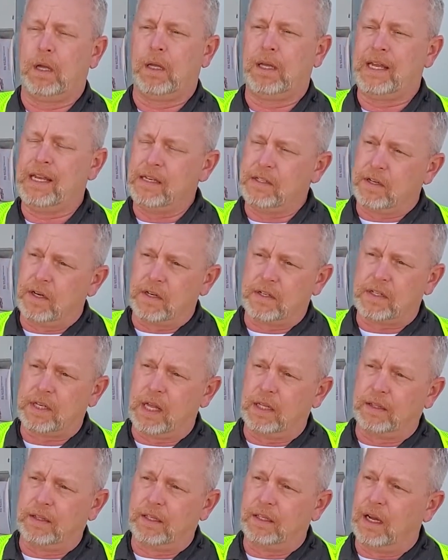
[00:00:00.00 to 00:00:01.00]
Easier
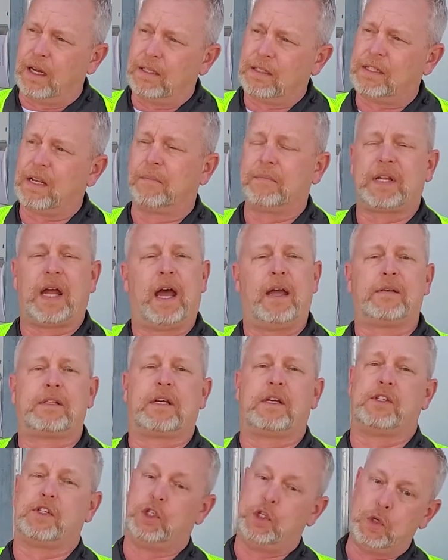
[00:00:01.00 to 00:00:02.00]
said than done sometimes
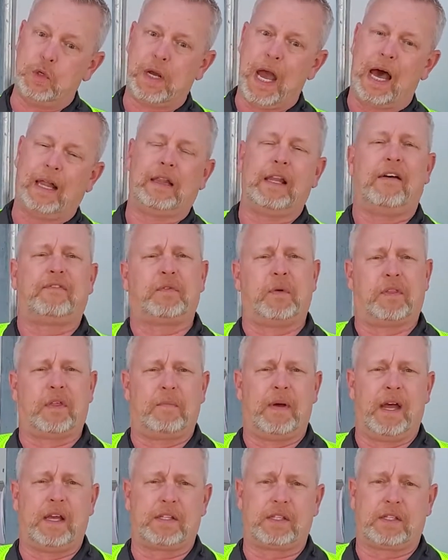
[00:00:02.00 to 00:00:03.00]
because you got left with a
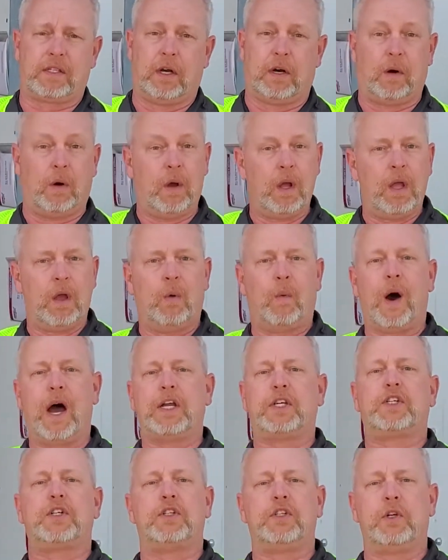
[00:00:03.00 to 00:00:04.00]
mess, so why
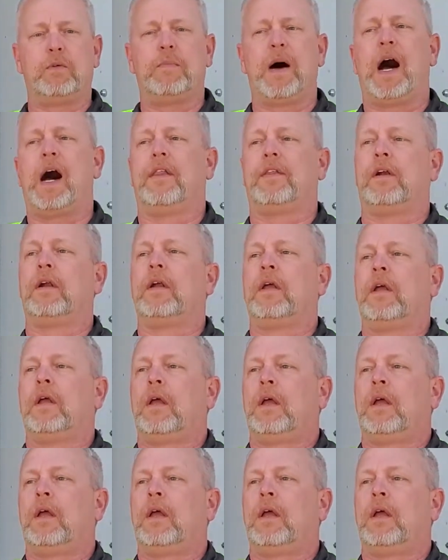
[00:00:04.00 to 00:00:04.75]
should you bother?